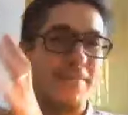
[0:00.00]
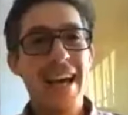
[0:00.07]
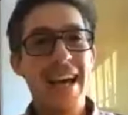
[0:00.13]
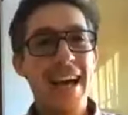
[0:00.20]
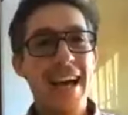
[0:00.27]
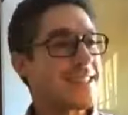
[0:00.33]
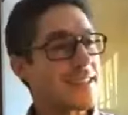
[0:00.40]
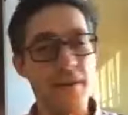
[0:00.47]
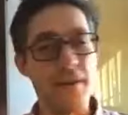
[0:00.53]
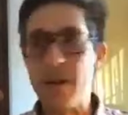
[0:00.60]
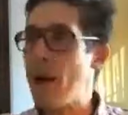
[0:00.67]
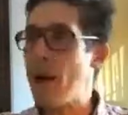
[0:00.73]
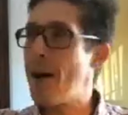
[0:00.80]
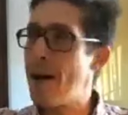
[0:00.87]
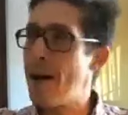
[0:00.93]
and he said,
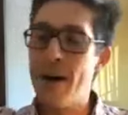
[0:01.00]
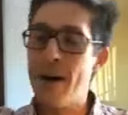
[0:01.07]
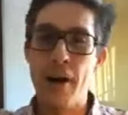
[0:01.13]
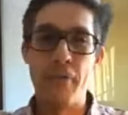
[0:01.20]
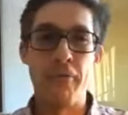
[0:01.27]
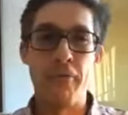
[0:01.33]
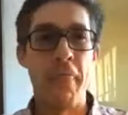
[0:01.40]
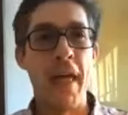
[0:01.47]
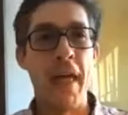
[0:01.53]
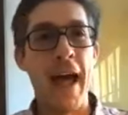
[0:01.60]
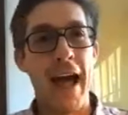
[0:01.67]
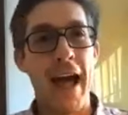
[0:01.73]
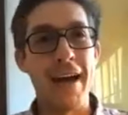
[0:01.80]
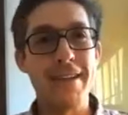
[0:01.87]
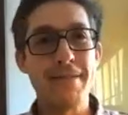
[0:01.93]
"Oh, I run
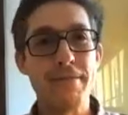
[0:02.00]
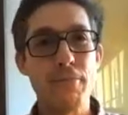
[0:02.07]
that.